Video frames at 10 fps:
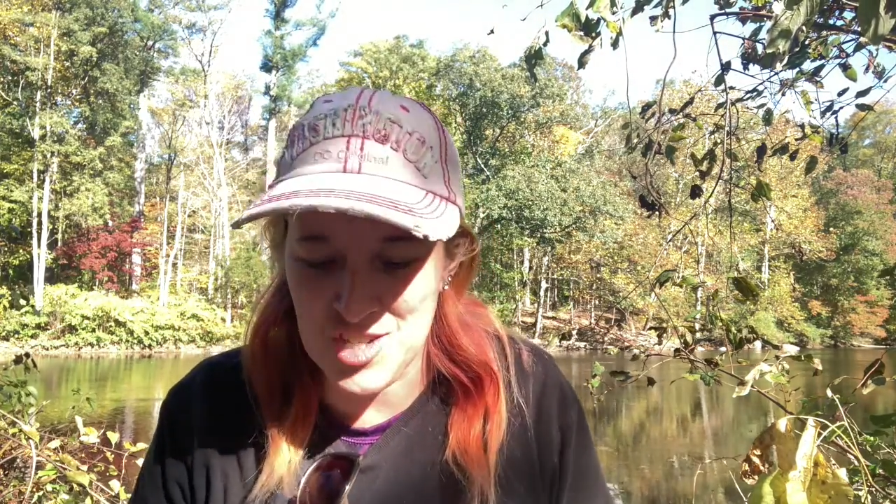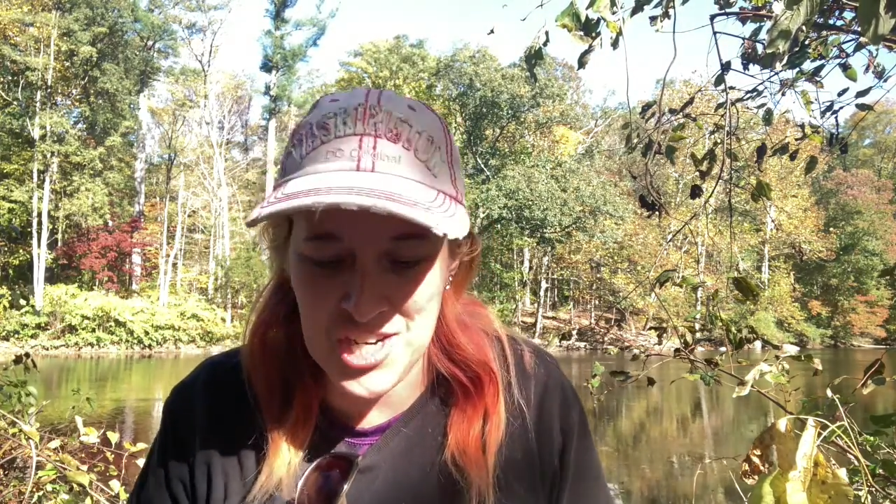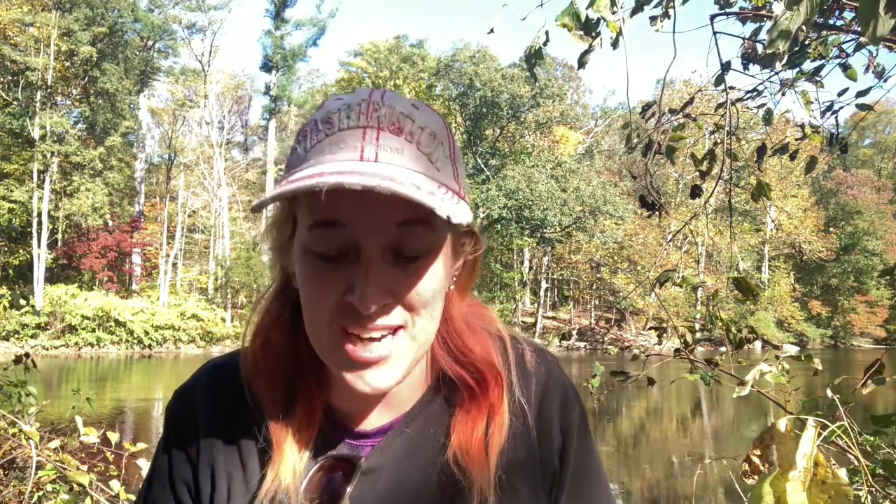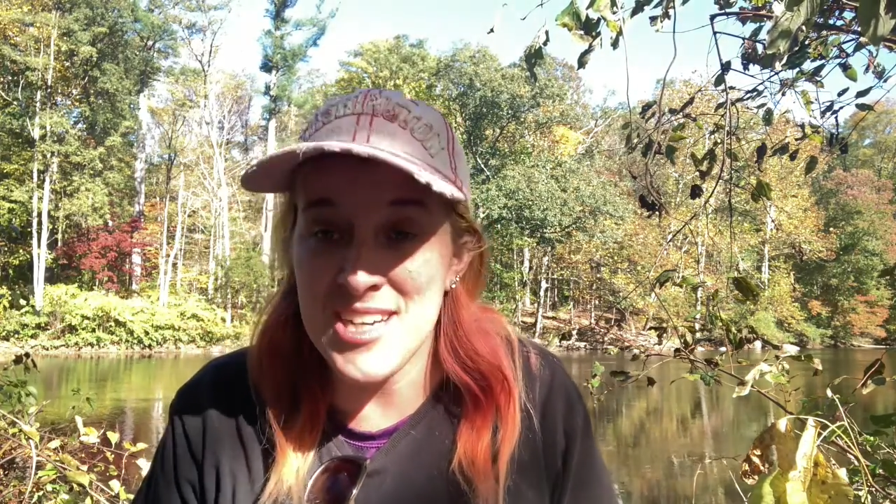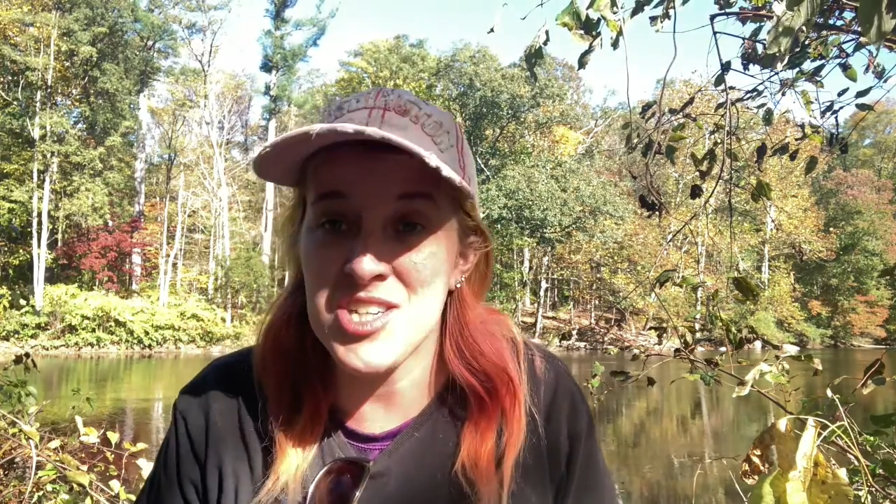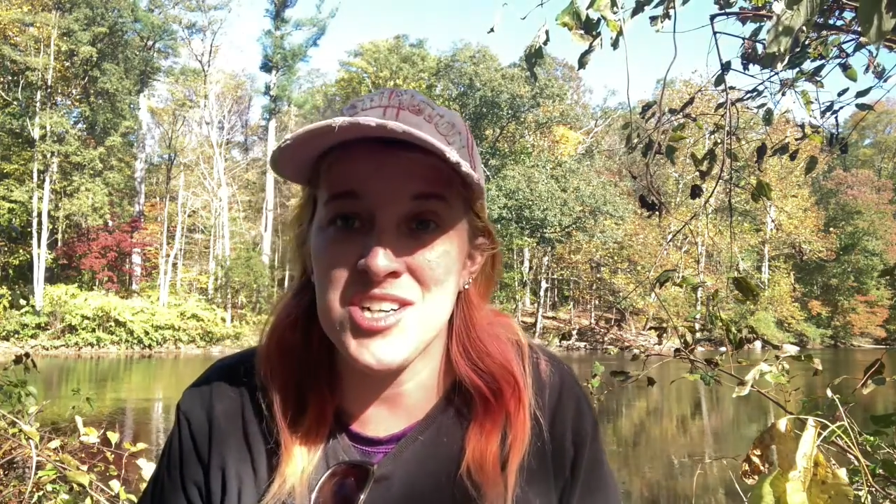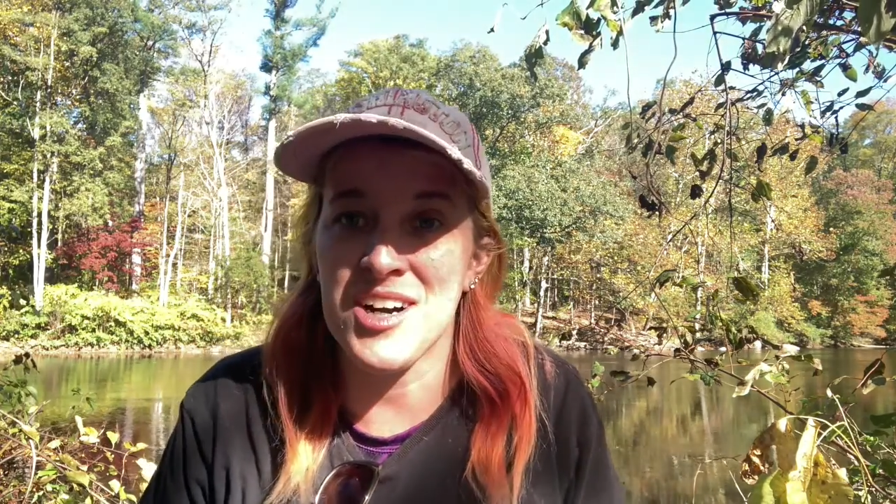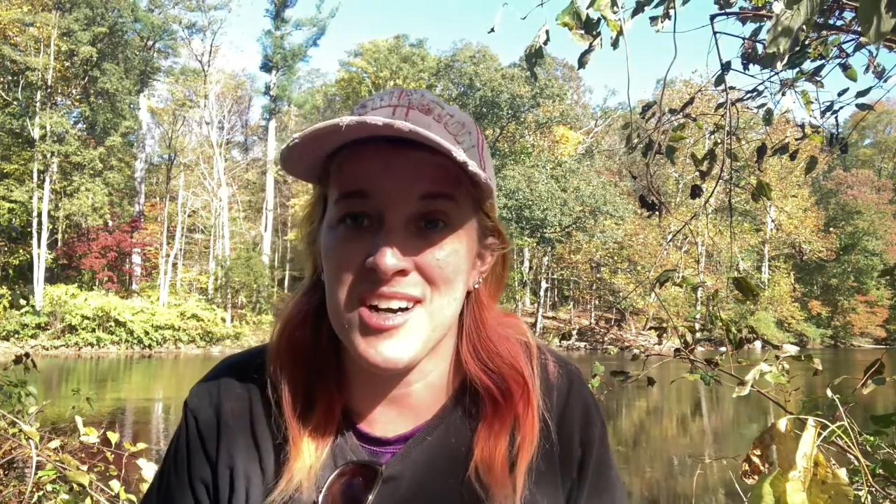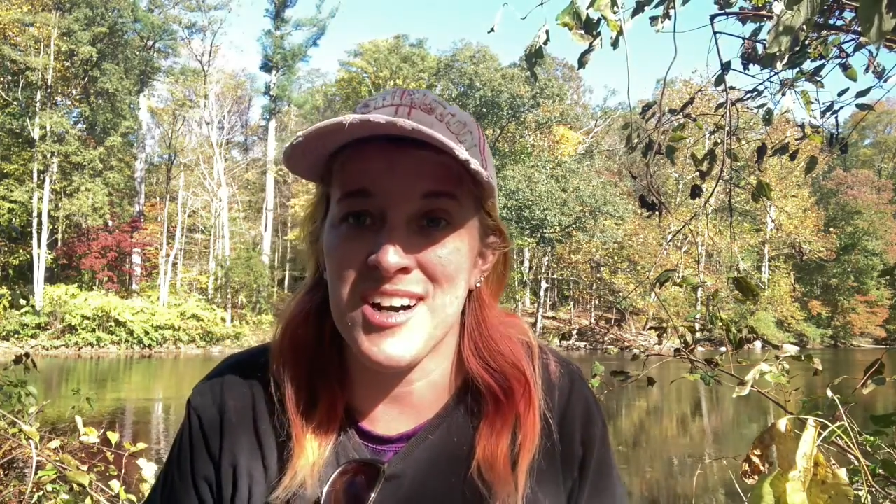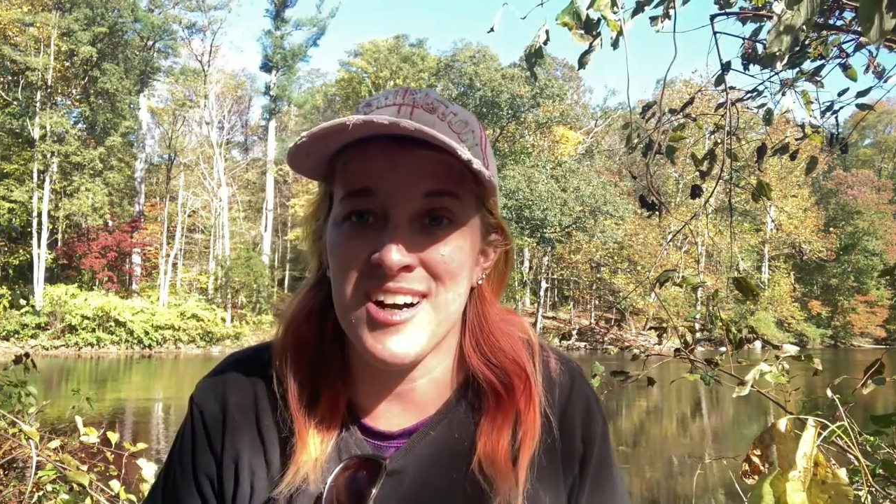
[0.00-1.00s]
changed
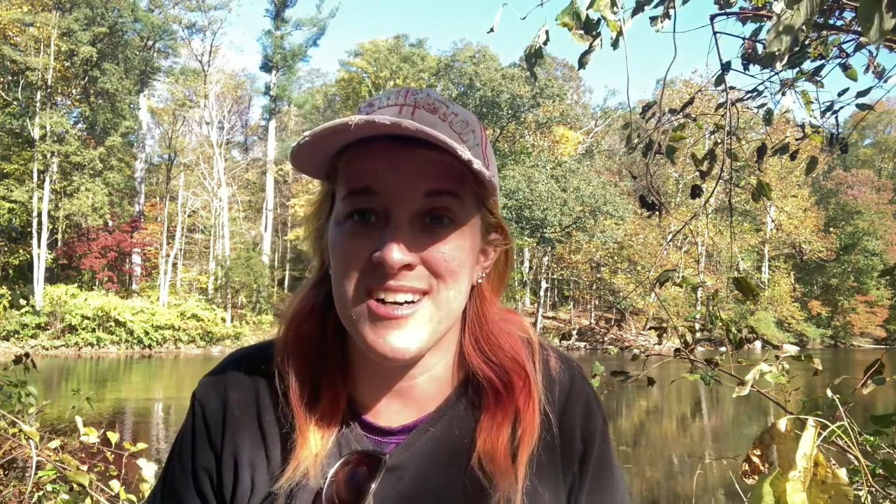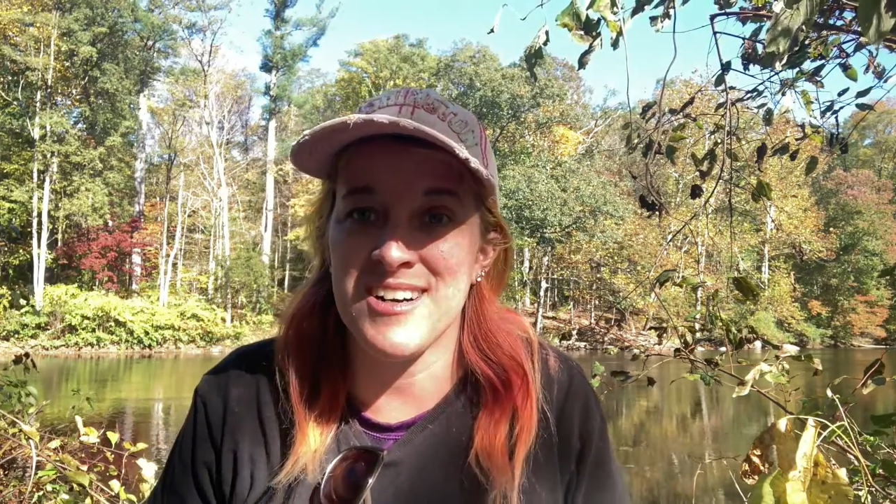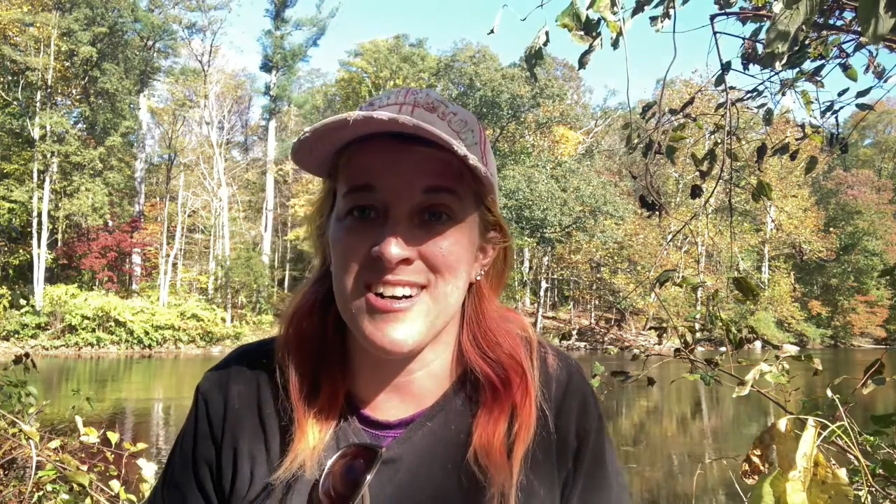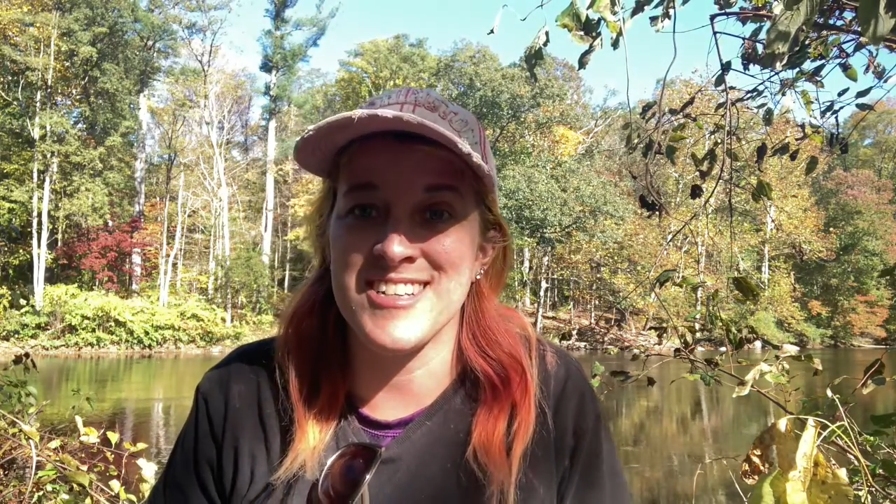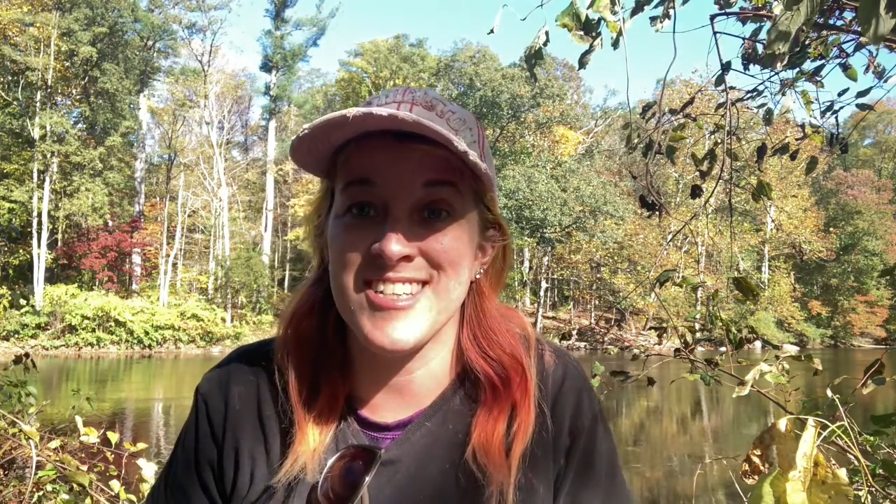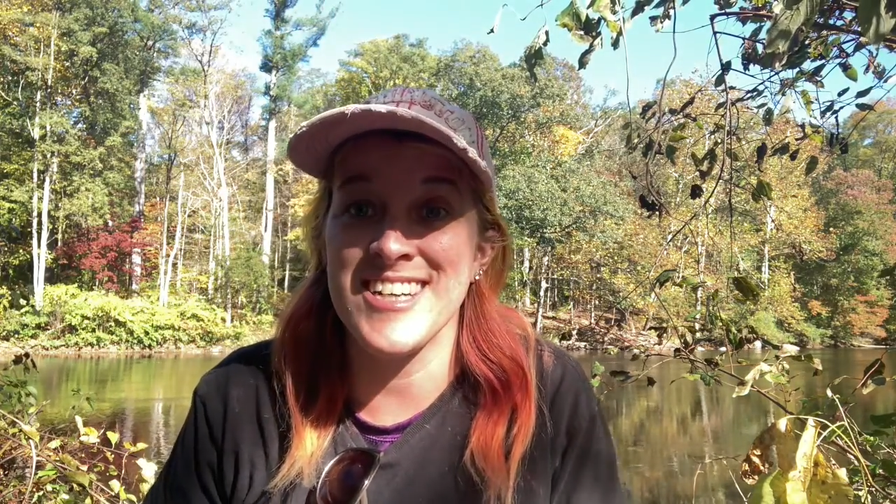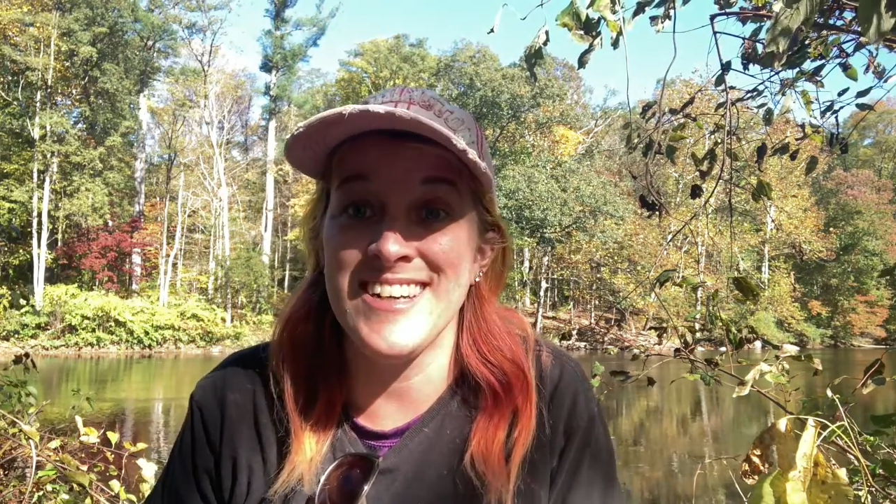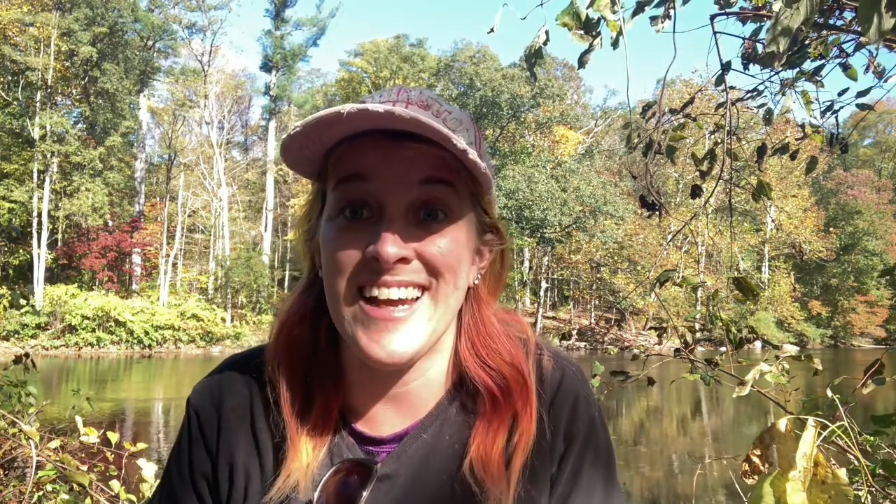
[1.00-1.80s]
our sin